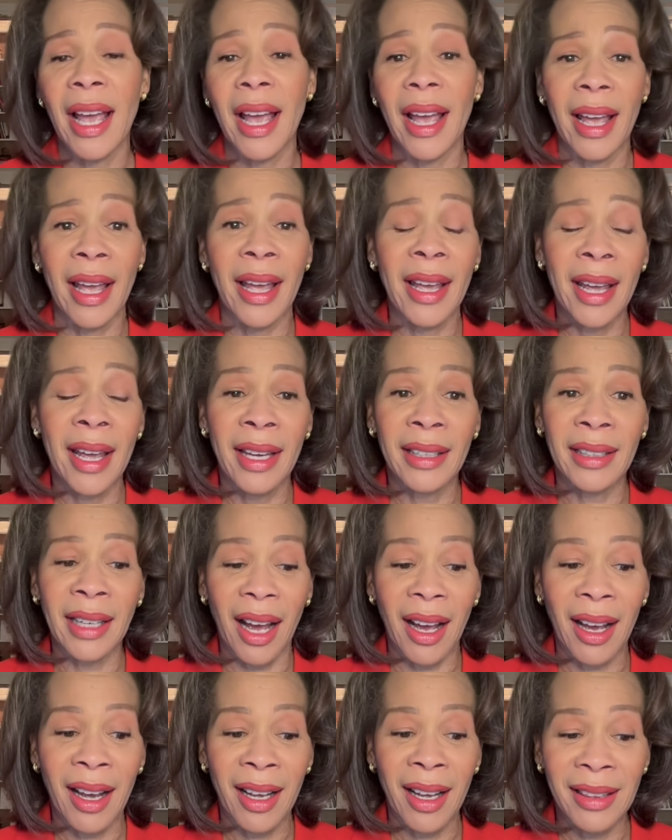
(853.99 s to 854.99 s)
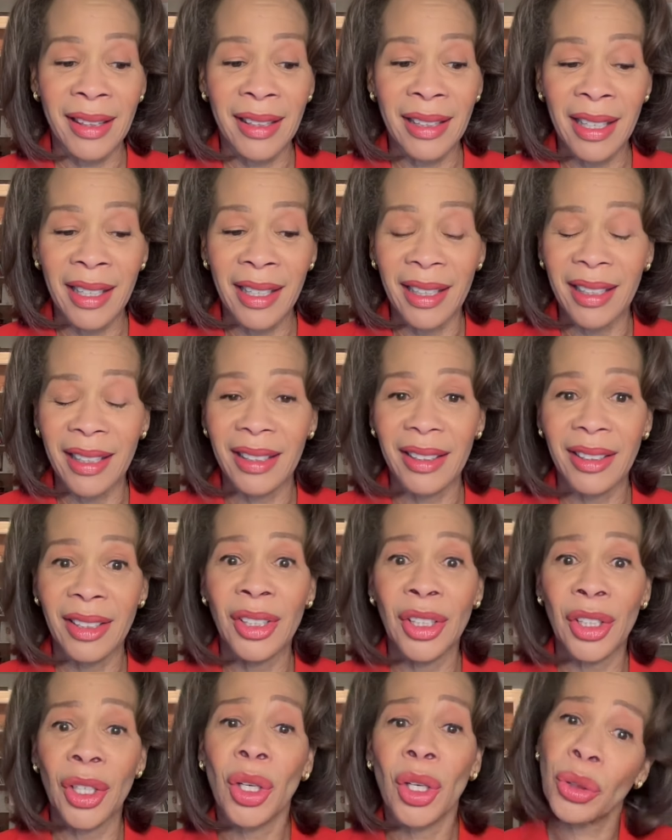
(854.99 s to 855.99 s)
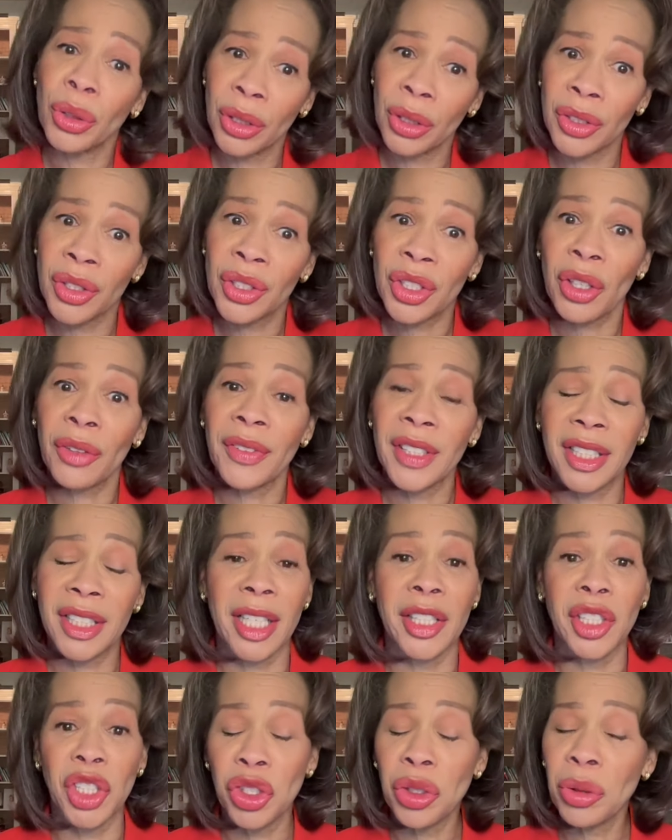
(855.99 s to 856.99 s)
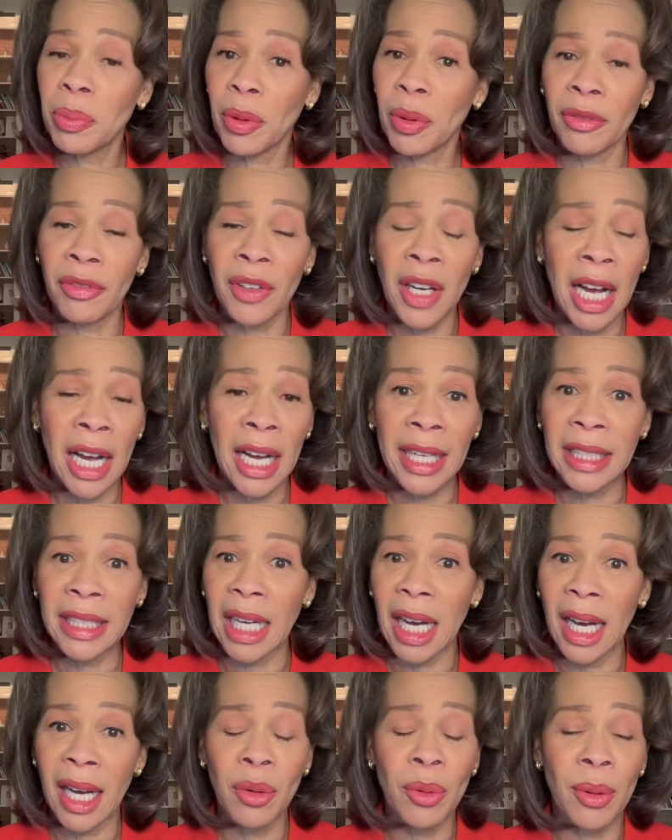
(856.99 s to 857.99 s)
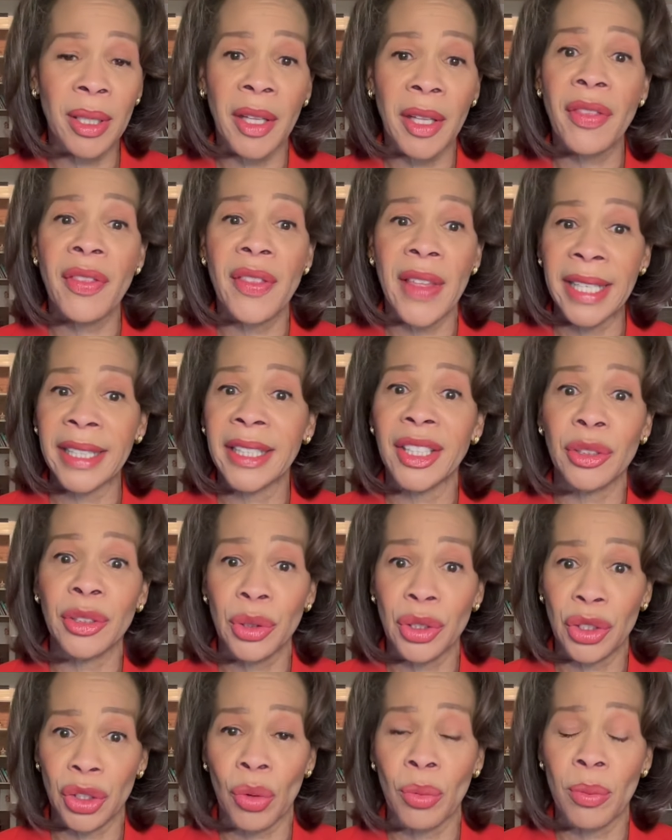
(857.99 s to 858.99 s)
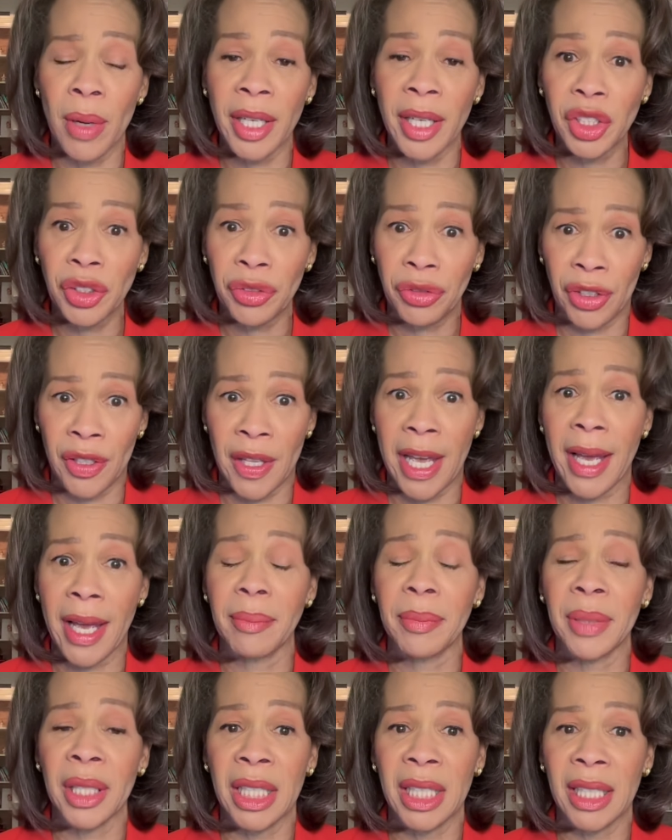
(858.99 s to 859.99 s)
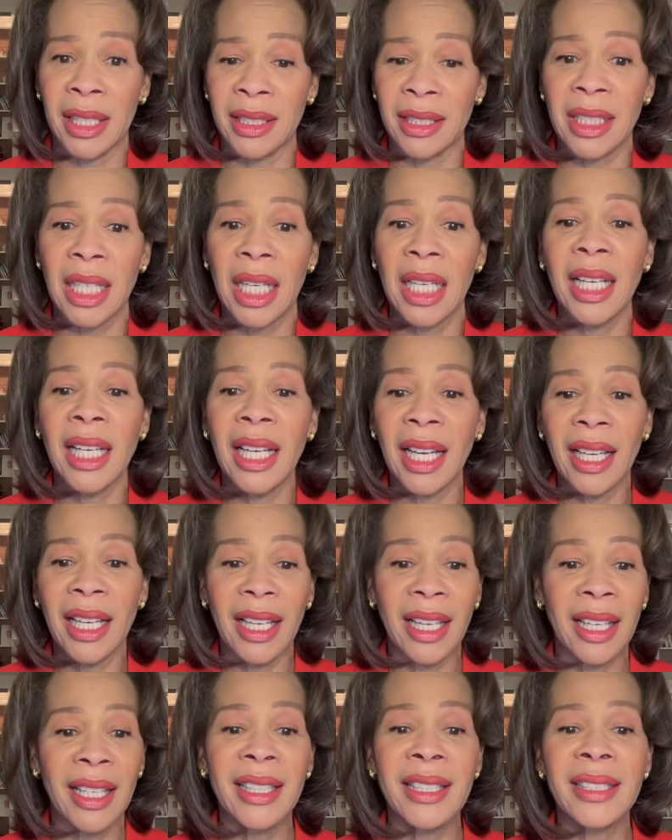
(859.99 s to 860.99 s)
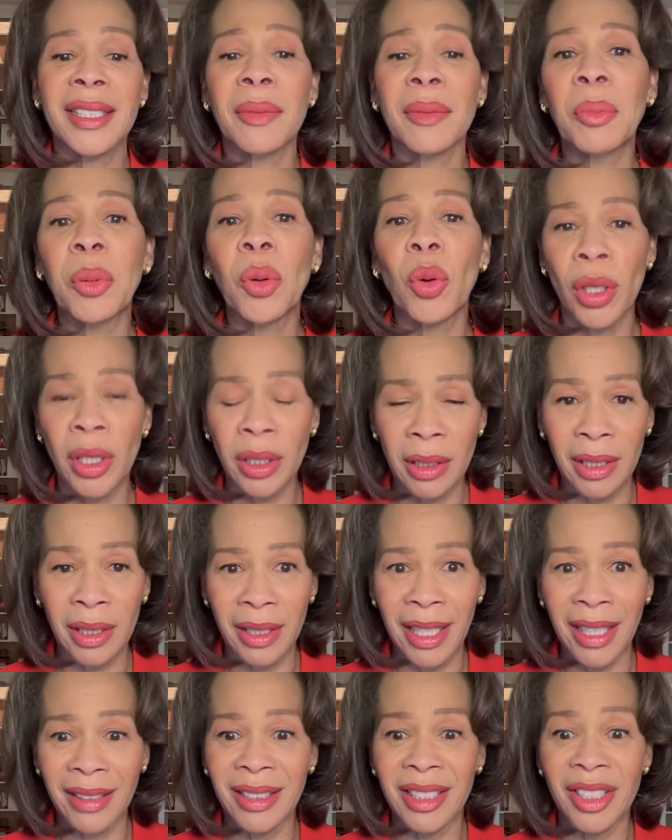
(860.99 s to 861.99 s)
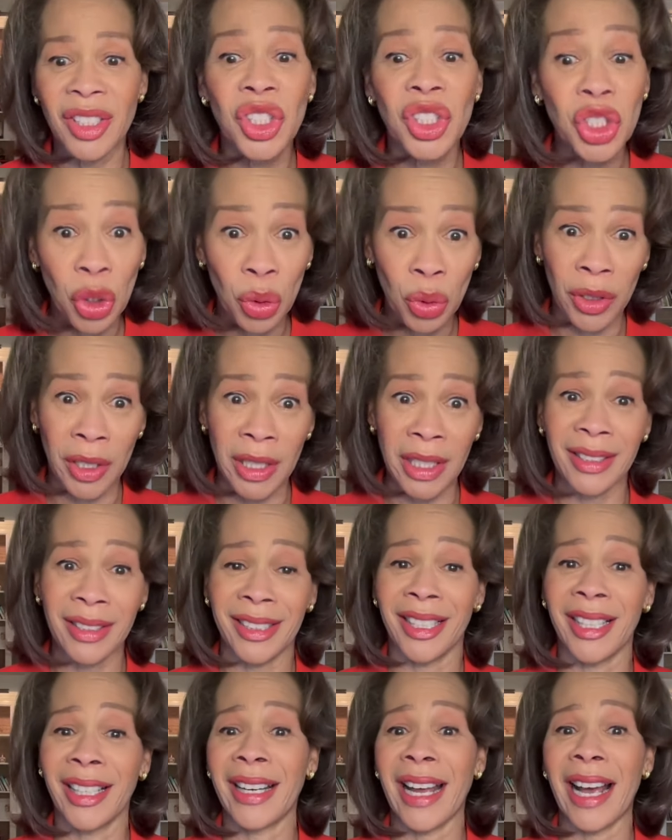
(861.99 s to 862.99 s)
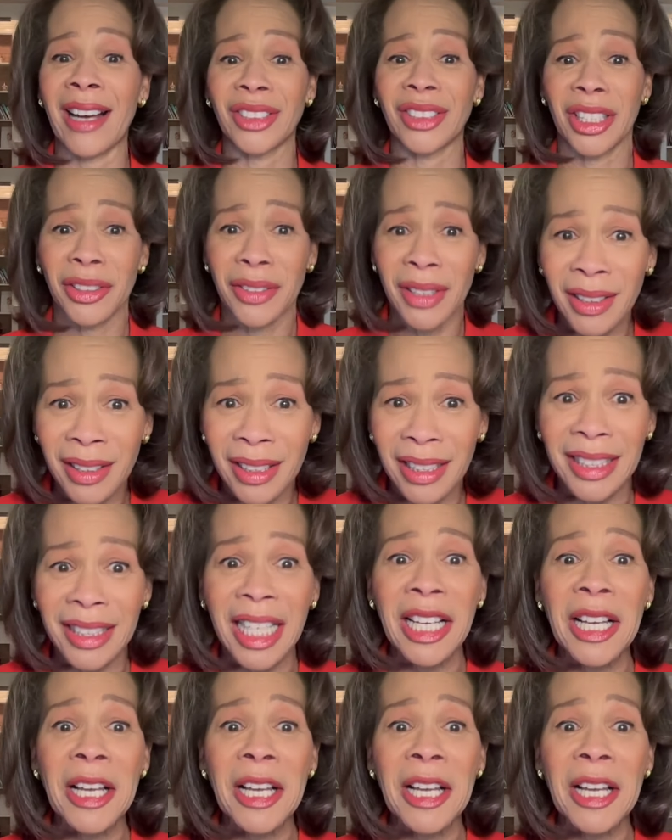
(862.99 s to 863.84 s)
And I think, the service that you provide, I want to thank you so much for that, because it is important that these stories get out there, that these,